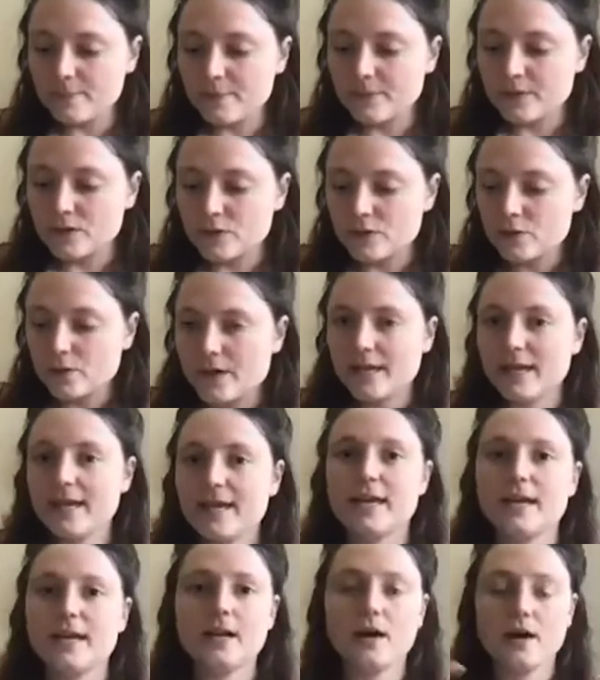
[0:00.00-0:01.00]
So I
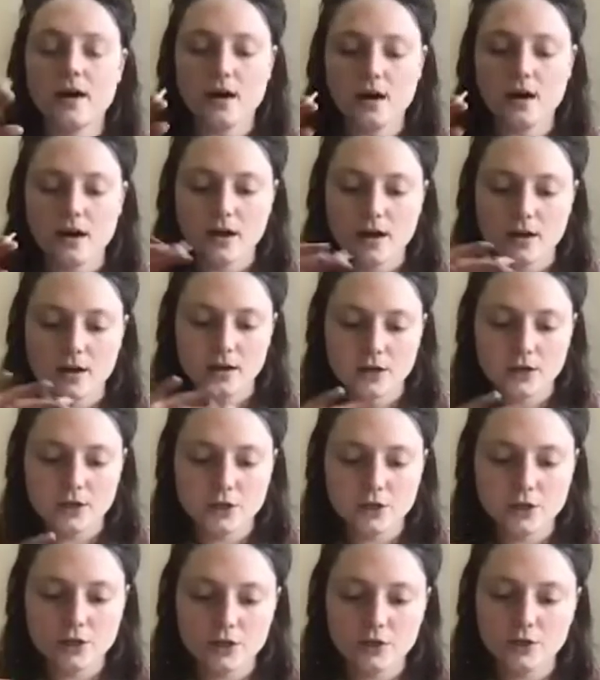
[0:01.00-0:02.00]
get a,
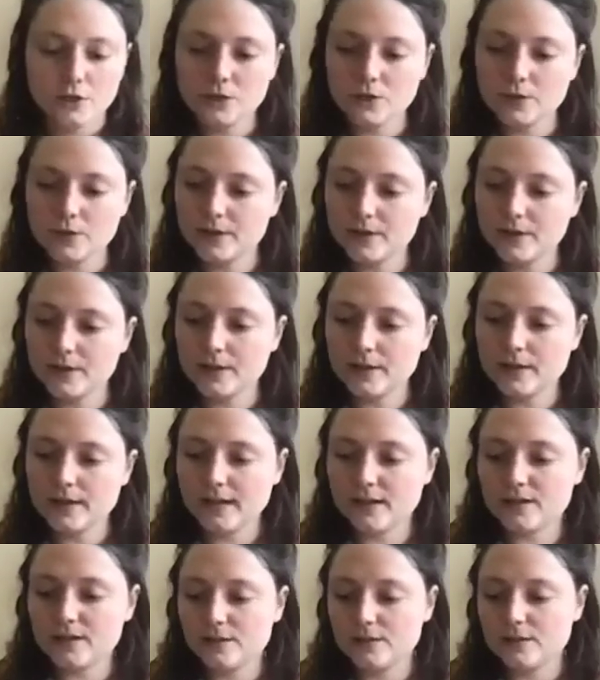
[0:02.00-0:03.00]
you,
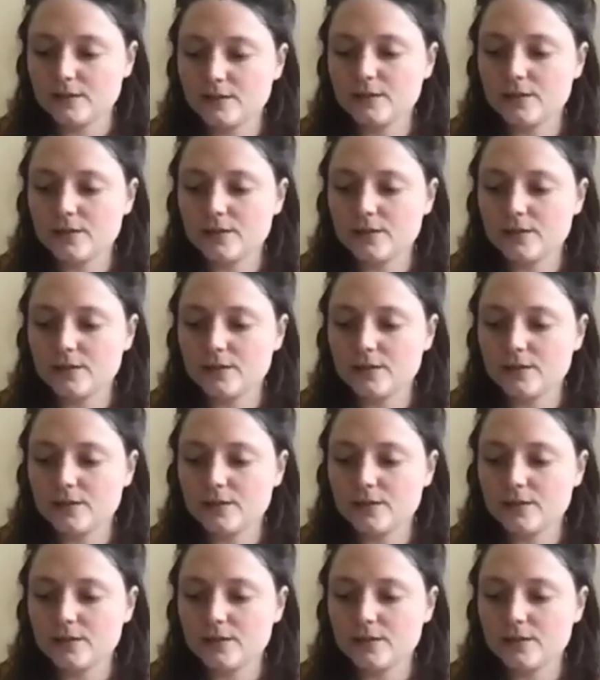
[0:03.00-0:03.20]
hit a